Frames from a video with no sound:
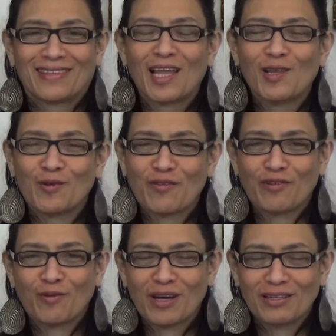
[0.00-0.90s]
Hello
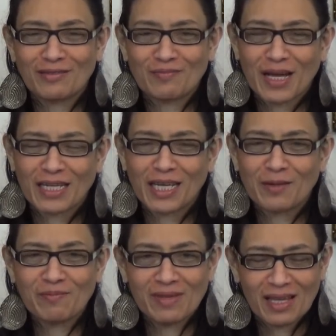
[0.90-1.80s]
everyone, my
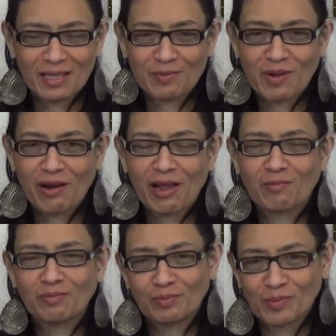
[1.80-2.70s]
name is
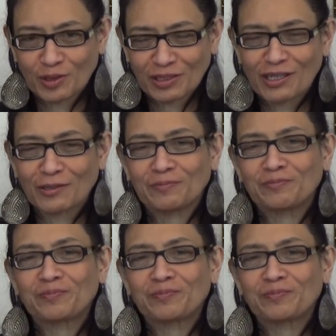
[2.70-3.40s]
Mariam Mokhtar.